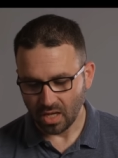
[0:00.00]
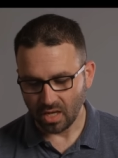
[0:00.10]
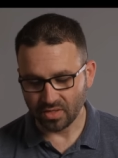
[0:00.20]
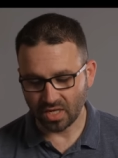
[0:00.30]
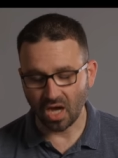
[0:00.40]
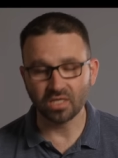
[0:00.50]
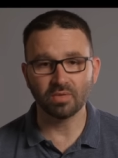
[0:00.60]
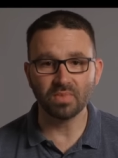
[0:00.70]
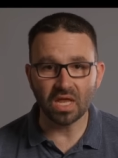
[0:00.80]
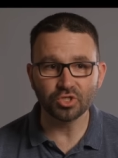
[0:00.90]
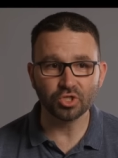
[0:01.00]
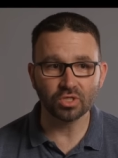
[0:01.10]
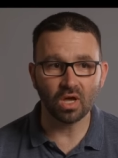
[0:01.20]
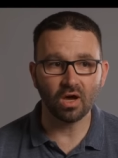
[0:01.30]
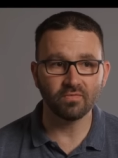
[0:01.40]
uh, the
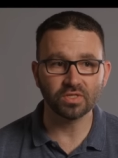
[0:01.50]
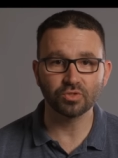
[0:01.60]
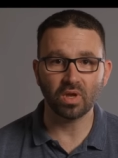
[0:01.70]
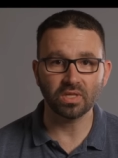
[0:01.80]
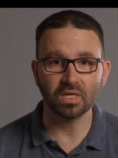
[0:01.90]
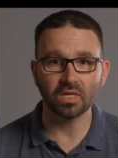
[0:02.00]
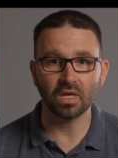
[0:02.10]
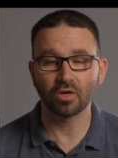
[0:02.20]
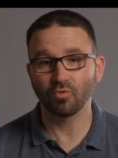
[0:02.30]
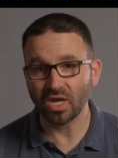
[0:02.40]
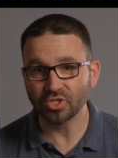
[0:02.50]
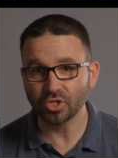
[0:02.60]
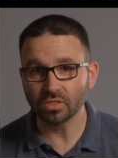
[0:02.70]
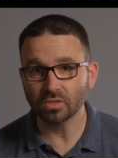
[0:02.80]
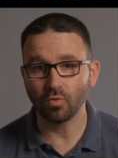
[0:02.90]
condemnation of Israeli
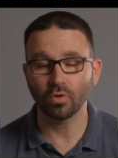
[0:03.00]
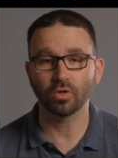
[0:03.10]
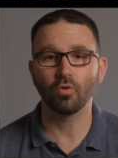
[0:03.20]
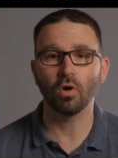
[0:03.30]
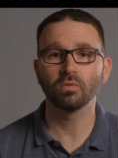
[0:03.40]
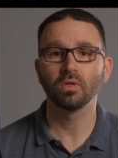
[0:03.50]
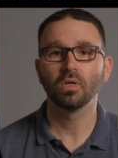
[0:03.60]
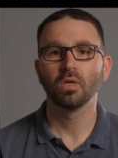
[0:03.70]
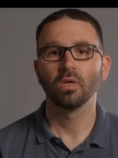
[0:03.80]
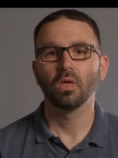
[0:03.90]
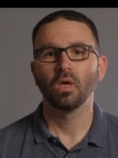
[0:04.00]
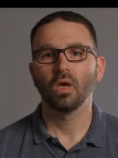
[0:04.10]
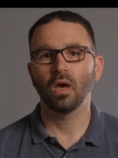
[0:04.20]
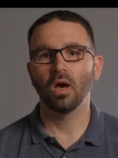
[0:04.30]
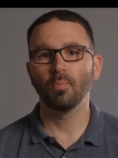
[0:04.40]
aggression, quote unquote,
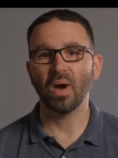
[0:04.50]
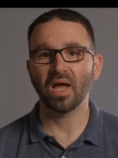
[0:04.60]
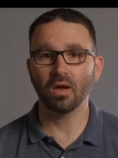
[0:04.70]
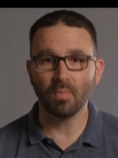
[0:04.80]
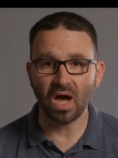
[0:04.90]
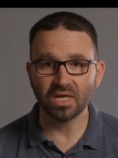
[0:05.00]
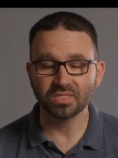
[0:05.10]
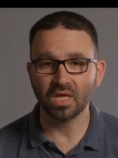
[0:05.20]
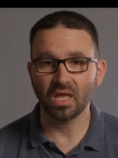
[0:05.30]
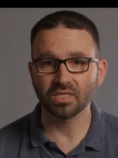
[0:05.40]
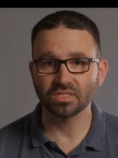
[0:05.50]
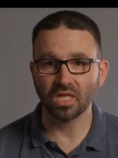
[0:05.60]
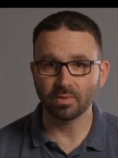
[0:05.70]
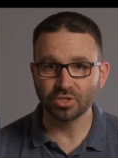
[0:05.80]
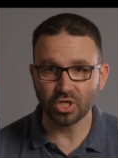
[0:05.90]
uh, by Hamas and
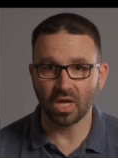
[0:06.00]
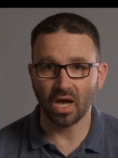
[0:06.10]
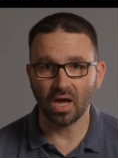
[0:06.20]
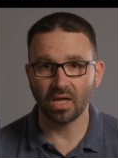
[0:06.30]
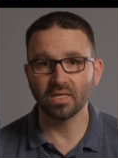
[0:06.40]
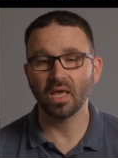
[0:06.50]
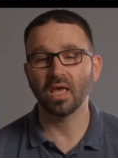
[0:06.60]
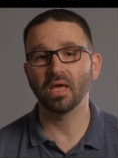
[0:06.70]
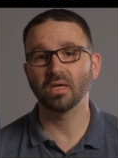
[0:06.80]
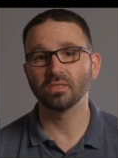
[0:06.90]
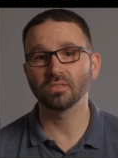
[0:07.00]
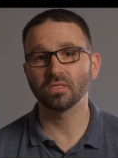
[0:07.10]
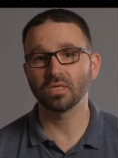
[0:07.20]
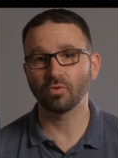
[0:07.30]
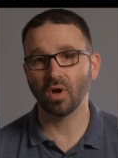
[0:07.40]
Islamic Jihad and
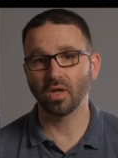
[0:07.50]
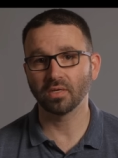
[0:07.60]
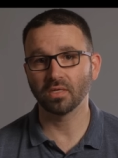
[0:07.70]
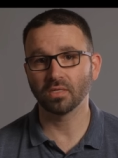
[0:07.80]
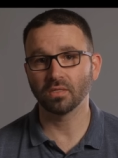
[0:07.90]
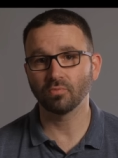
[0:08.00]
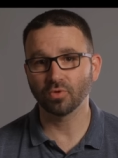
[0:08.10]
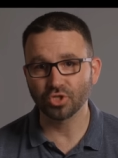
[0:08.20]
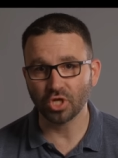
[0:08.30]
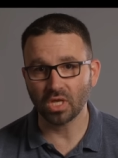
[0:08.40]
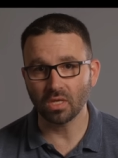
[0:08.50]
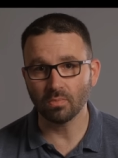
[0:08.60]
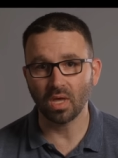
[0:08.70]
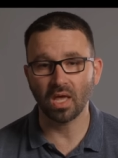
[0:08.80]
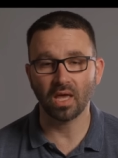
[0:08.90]
the Iranian
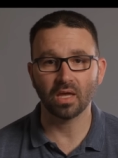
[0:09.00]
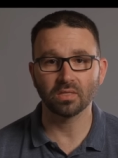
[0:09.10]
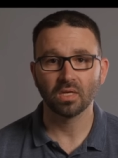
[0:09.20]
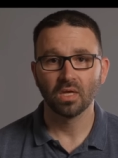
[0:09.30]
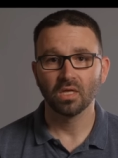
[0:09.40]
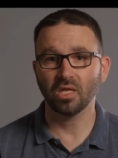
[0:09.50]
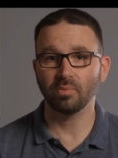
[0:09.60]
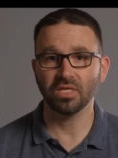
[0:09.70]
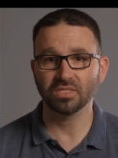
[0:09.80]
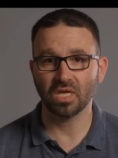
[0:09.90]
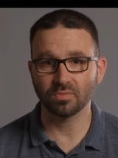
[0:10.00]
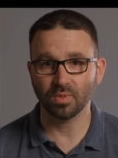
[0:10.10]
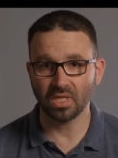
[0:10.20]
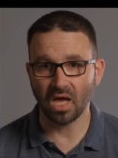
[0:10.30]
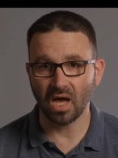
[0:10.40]
regime and Lebanese
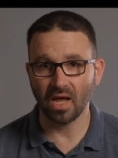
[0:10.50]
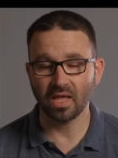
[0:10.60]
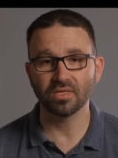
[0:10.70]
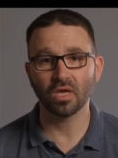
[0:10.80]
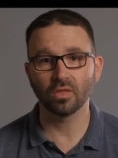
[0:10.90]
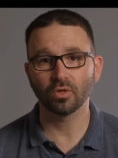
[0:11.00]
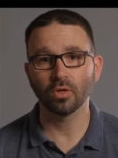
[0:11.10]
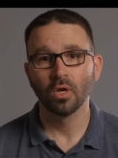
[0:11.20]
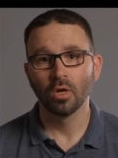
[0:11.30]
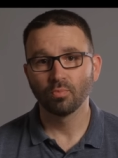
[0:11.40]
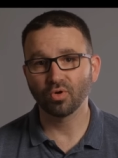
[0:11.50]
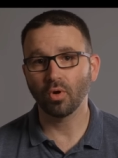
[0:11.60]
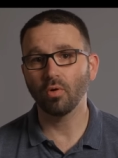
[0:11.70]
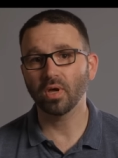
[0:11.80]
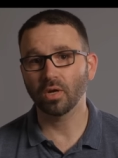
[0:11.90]
Hezbollah and the other
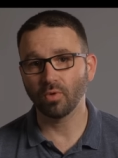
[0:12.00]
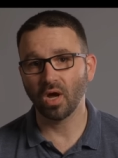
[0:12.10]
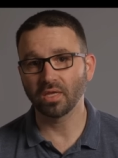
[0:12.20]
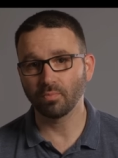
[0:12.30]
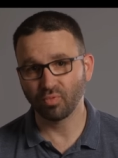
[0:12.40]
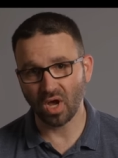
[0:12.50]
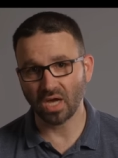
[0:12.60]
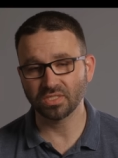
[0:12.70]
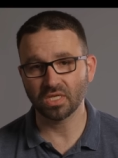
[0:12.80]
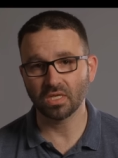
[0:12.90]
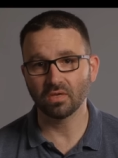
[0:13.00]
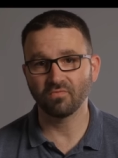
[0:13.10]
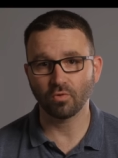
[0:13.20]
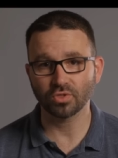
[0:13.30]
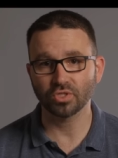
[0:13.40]
pro Iranian proxy
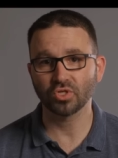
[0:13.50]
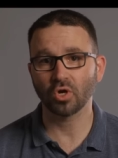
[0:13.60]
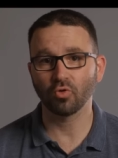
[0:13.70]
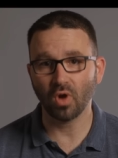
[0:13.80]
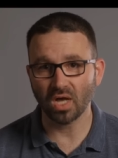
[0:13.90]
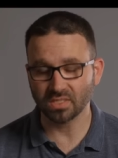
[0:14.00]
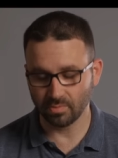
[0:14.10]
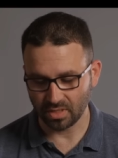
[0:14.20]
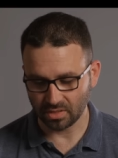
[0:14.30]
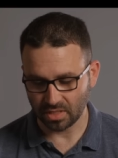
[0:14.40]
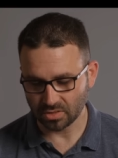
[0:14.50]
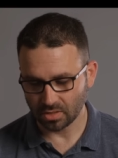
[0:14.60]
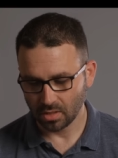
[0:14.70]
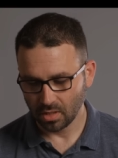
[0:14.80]
forces across the Middle East,